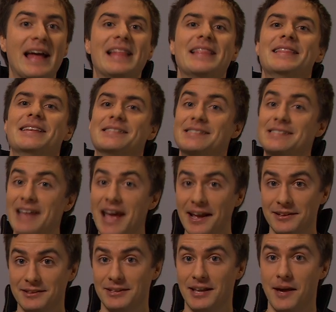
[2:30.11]
The
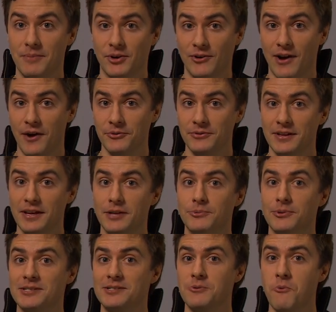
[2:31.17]
second time around, it
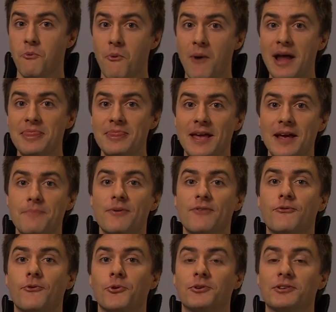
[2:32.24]
was one day
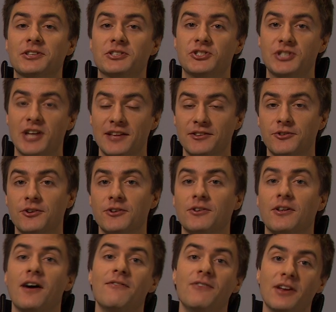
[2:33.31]
before the
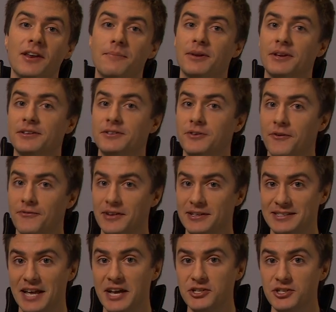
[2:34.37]
general availability of
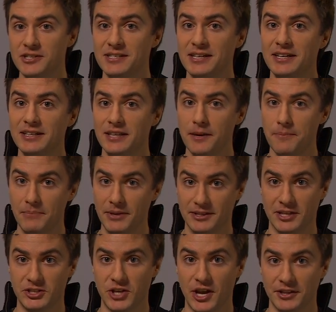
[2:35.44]
extensions in the
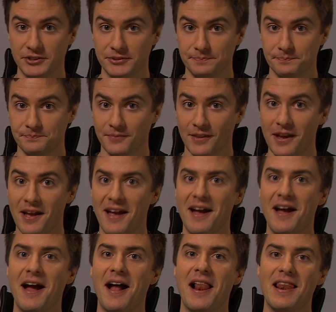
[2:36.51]
beta channel.
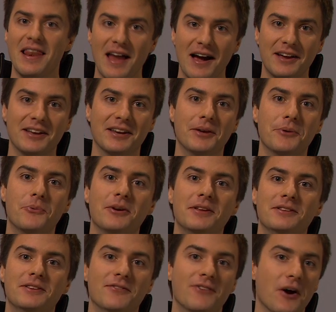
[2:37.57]
Luckily,
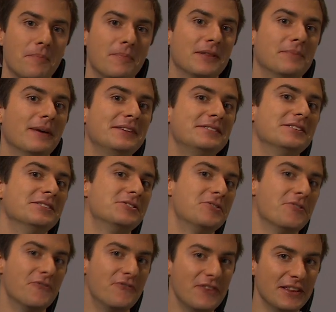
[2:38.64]
with development based in
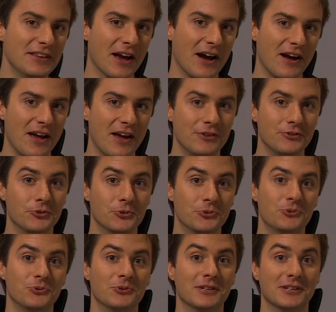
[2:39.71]
Slovenia and due
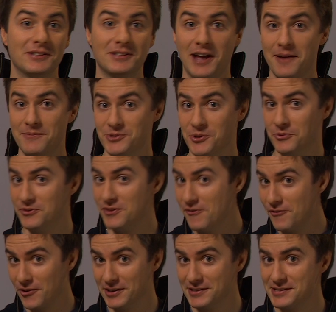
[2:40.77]
to the time zone
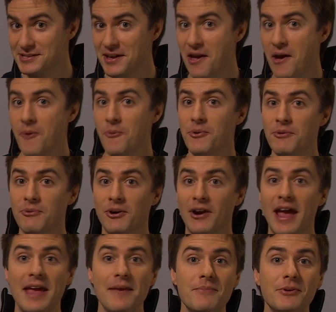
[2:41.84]
difference, we were
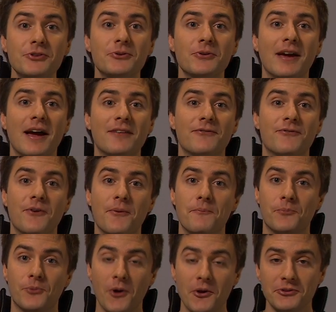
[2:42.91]
able to get from
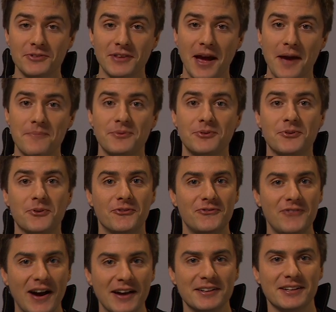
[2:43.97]
prototype to
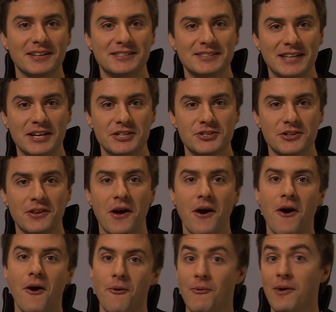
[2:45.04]
final extension
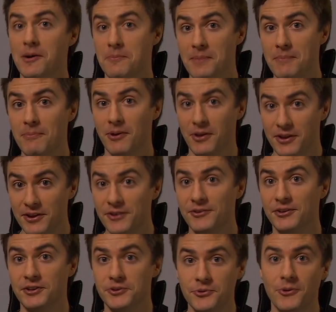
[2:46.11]
while people
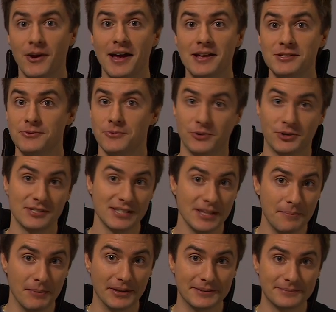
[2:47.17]
here in US were
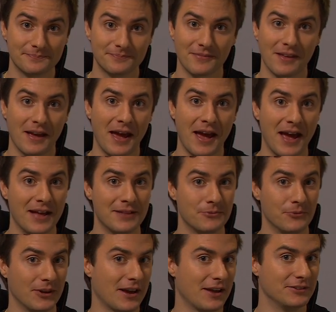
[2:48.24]
sleeping, and
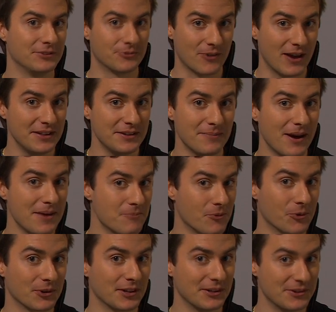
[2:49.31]
we had it ready by
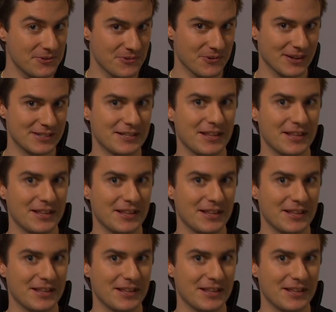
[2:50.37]
morning US